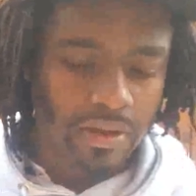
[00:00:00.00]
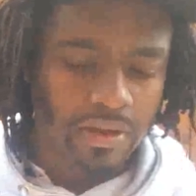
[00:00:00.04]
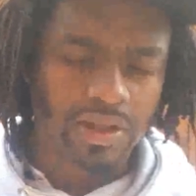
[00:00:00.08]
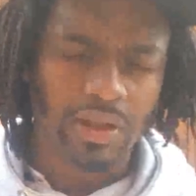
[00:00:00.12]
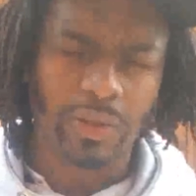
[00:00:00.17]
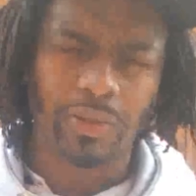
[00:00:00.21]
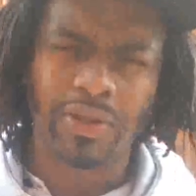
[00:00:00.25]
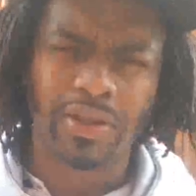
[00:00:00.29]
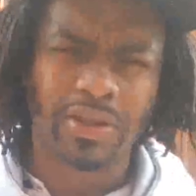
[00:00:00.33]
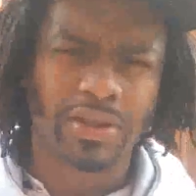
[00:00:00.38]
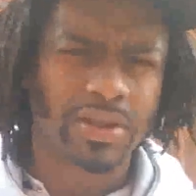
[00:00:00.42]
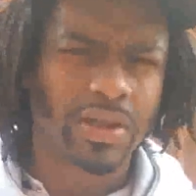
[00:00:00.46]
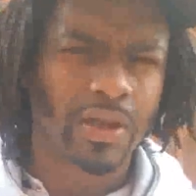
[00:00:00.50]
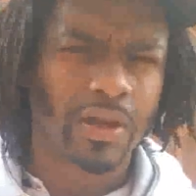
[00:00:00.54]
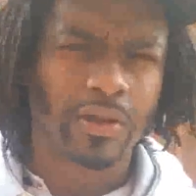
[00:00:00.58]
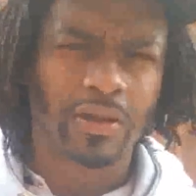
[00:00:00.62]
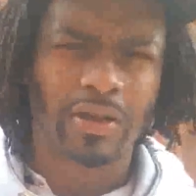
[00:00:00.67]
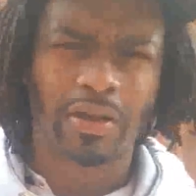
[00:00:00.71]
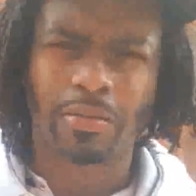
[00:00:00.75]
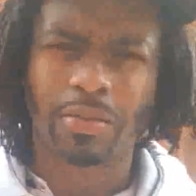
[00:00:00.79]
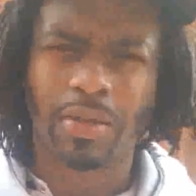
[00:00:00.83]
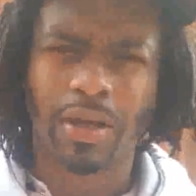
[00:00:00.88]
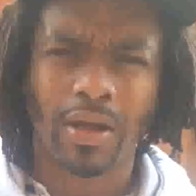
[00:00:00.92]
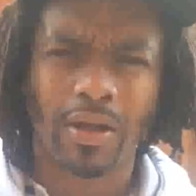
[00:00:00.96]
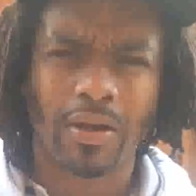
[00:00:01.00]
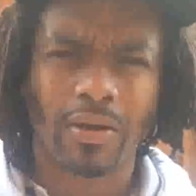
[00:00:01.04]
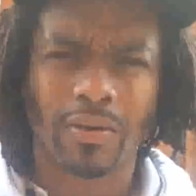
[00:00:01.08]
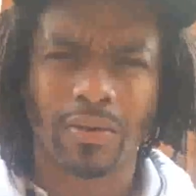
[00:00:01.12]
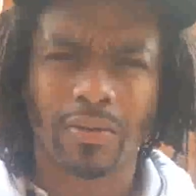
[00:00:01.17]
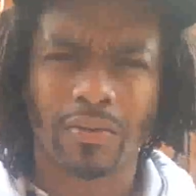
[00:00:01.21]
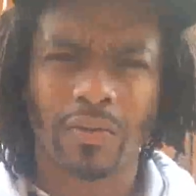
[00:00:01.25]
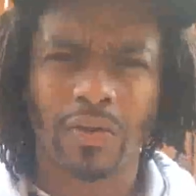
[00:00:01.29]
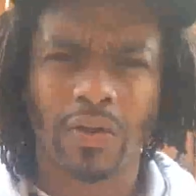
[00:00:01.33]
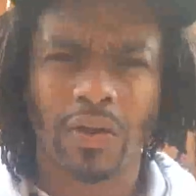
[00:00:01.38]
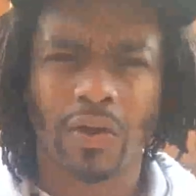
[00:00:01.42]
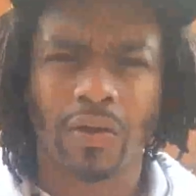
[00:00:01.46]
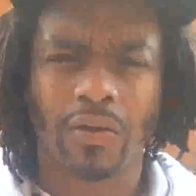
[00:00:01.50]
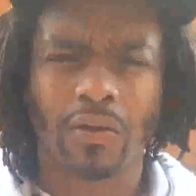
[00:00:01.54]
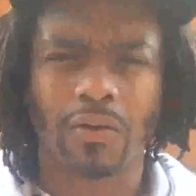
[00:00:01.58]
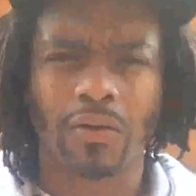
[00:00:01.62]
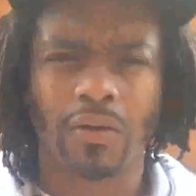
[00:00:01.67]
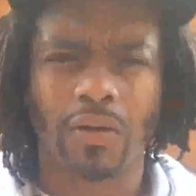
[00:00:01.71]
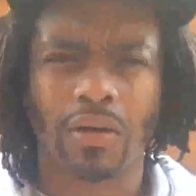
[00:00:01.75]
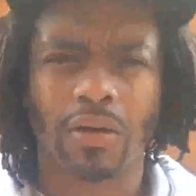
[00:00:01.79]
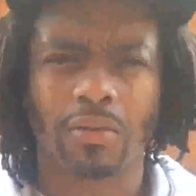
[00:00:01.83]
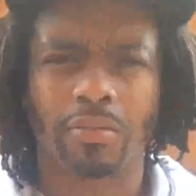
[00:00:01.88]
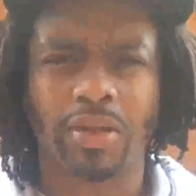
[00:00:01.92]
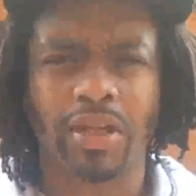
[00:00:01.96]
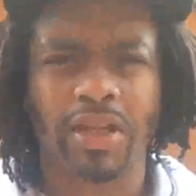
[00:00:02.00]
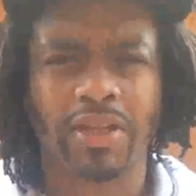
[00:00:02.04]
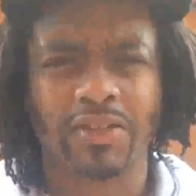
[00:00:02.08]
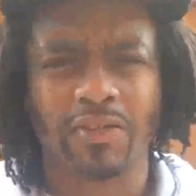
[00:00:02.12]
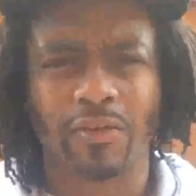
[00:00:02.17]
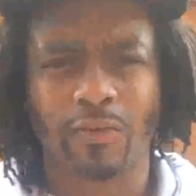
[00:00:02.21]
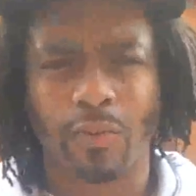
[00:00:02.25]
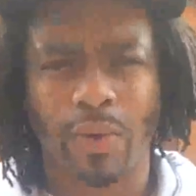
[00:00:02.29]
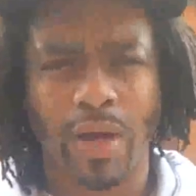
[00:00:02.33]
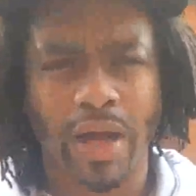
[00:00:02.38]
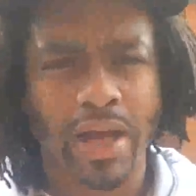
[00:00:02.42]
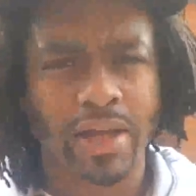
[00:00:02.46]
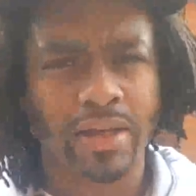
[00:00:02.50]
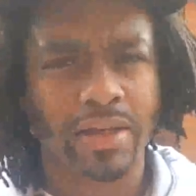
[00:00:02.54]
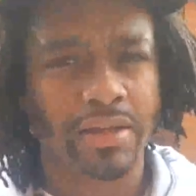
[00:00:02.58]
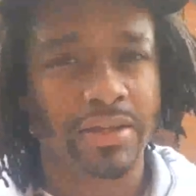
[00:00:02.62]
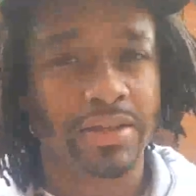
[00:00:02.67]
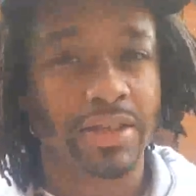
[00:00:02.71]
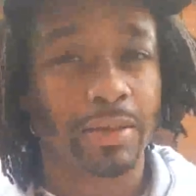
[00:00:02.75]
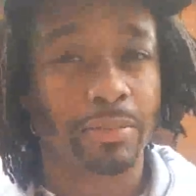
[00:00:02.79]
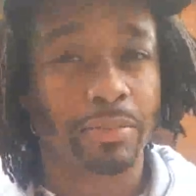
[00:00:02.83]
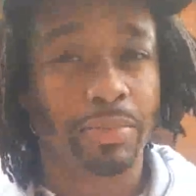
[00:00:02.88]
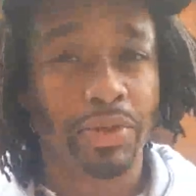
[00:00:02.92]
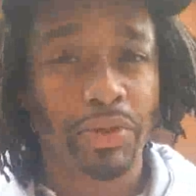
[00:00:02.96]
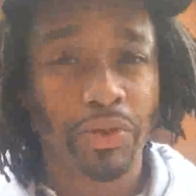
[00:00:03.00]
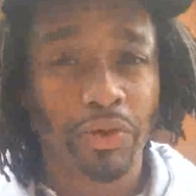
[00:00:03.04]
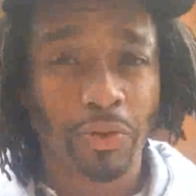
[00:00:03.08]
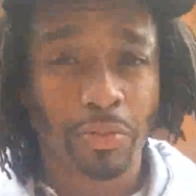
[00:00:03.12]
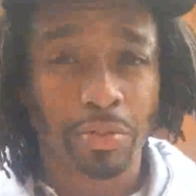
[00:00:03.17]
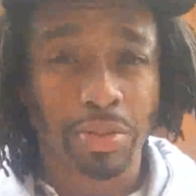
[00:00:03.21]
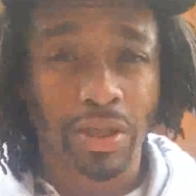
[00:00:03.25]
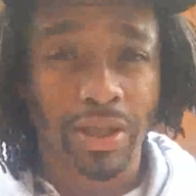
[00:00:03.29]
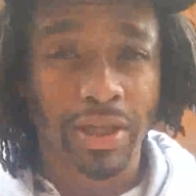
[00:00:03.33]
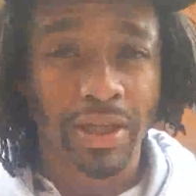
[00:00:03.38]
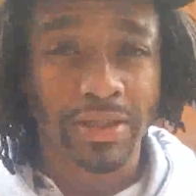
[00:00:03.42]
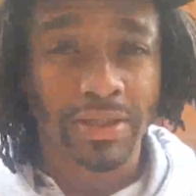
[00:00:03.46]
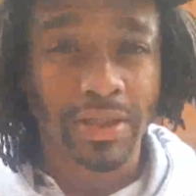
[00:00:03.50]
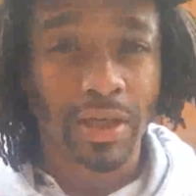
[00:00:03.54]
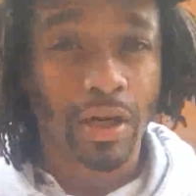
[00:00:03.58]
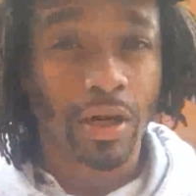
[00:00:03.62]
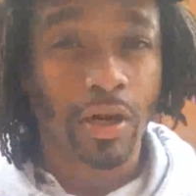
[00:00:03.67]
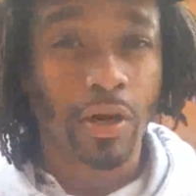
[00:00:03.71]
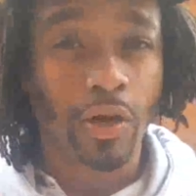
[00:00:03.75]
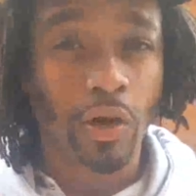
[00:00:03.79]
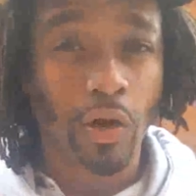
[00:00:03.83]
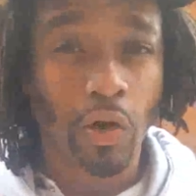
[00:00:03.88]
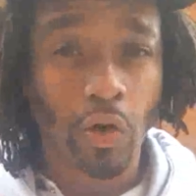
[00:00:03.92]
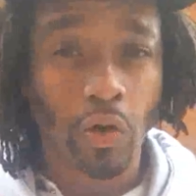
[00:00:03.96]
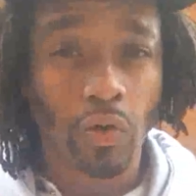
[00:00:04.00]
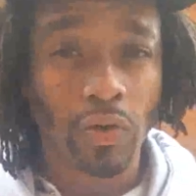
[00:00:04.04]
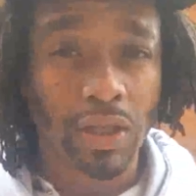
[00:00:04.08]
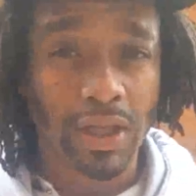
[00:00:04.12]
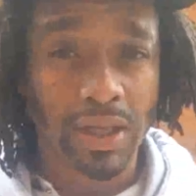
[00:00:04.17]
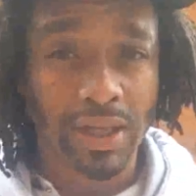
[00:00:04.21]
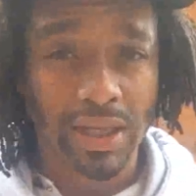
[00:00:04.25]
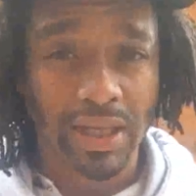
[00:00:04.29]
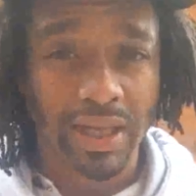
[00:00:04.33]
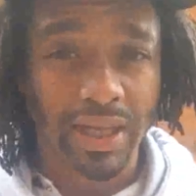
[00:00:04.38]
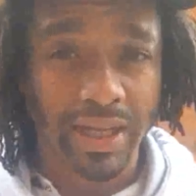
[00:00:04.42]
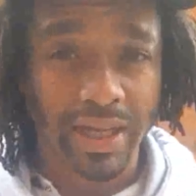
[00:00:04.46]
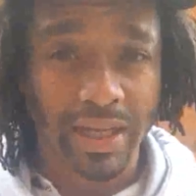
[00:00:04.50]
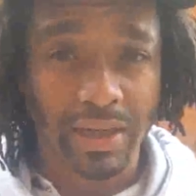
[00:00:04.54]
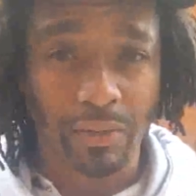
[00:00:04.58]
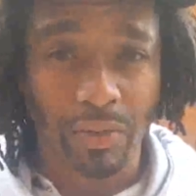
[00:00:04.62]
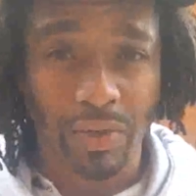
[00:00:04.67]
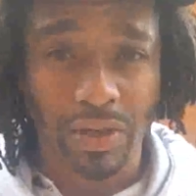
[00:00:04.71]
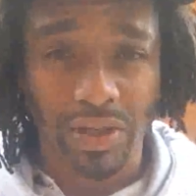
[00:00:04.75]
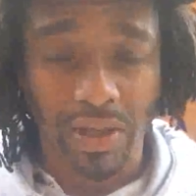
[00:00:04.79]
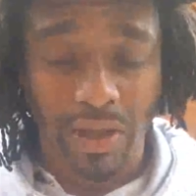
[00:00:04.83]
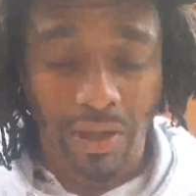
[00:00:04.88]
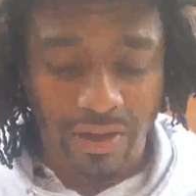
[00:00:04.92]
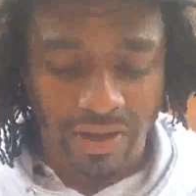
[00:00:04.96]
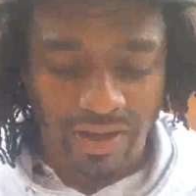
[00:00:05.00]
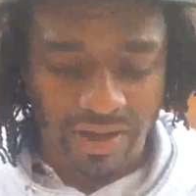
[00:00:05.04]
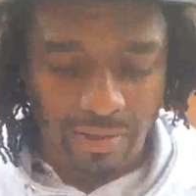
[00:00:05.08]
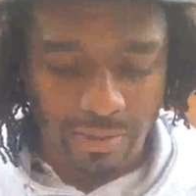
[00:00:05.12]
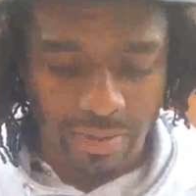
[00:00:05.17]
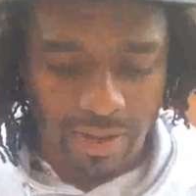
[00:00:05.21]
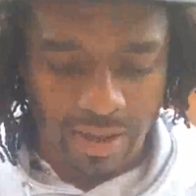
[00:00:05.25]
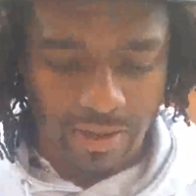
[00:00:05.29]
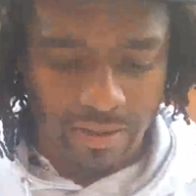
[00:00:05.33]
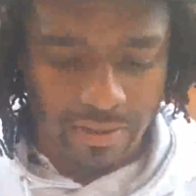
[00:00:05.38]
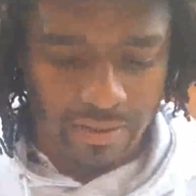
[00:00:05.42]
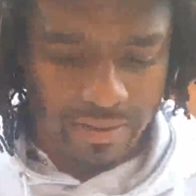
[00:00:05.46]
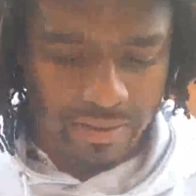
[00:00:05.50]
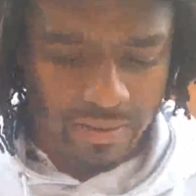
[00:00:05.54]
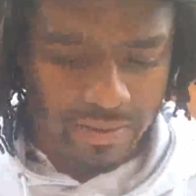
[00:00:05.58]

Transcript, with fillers: So we're just talking about, you know, a place of whiteness, a pure place, a holy land we're talking about.